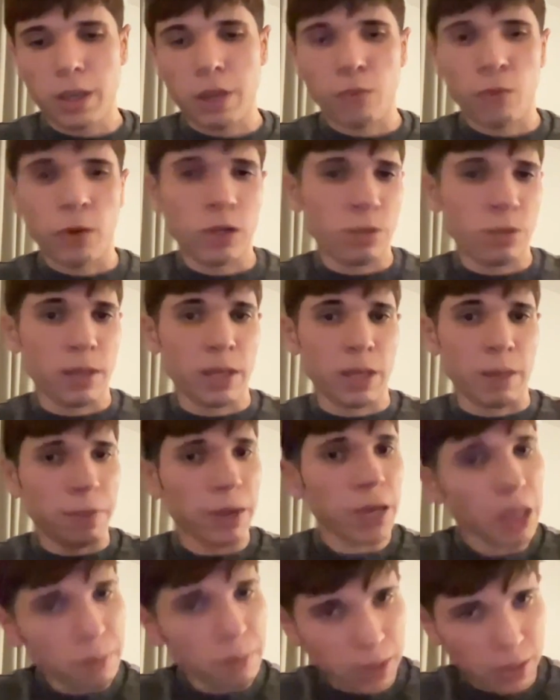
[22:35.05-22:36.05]
And when you make a
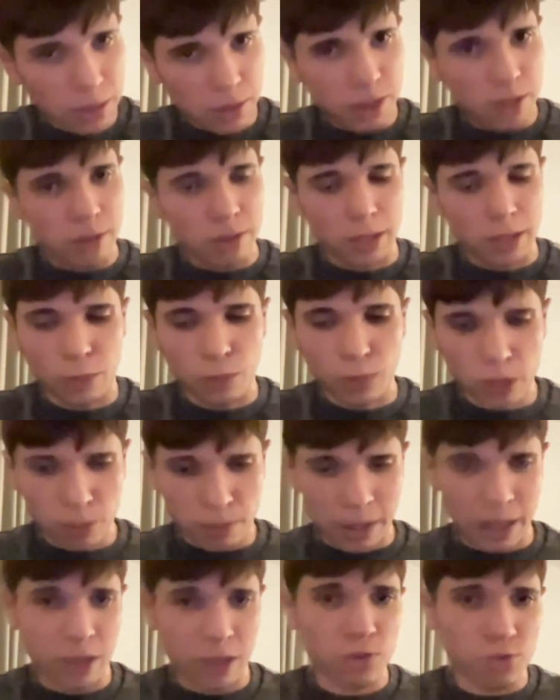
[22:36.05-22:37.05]
payment, like when you
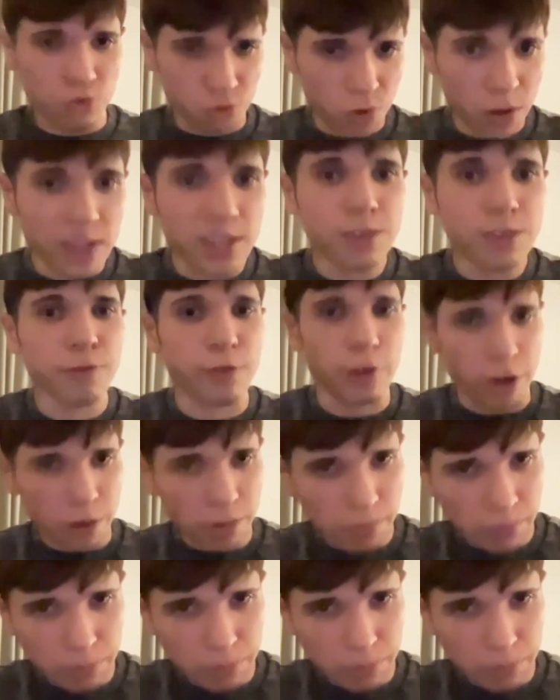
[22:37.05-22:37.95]
make a transfer,